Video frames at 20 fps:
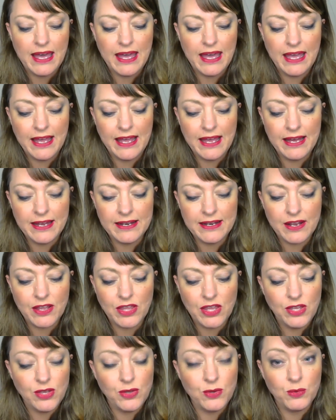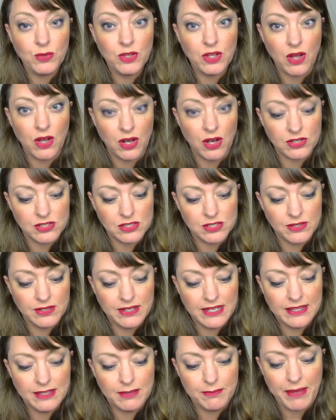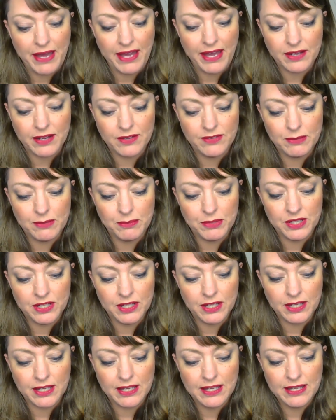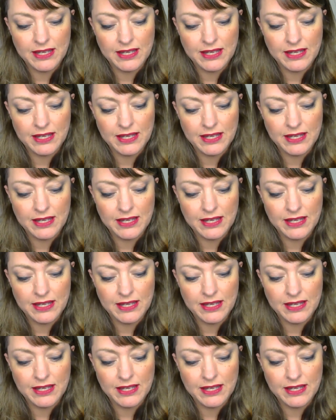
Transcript: And you will also, in the back of the book,